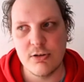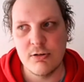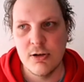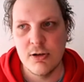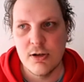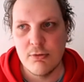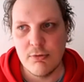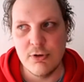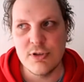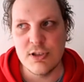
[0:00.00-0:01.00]
So
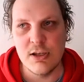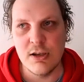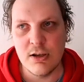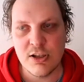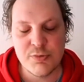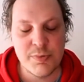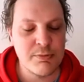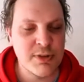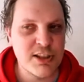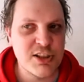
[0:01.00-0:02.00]
we do see,
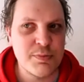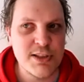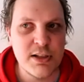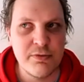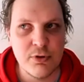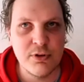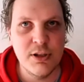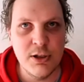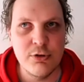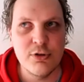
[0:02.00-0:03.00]
but especially for
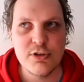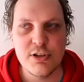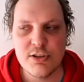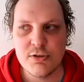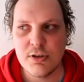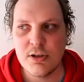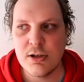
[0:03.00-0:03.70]
new users,